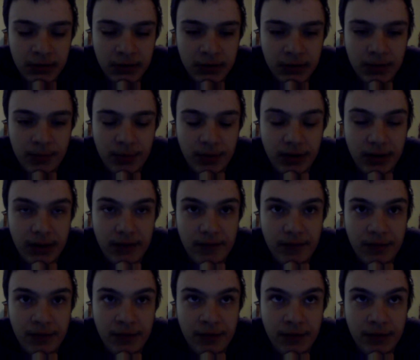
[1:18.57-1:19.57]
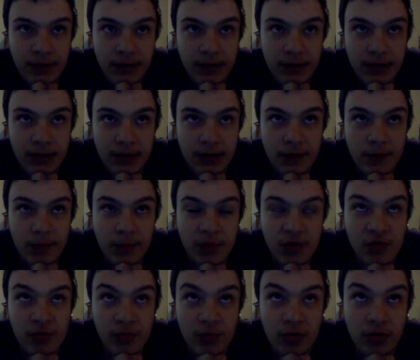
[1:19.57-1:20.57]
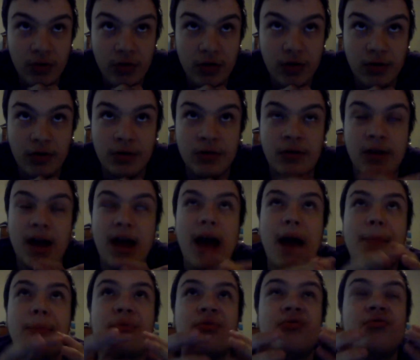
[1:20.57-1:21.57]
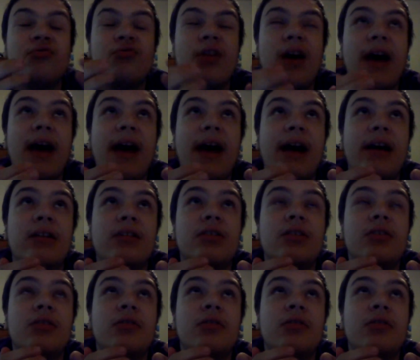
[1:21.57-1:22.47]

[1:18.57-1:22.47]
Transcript: I believe he's much more abstract,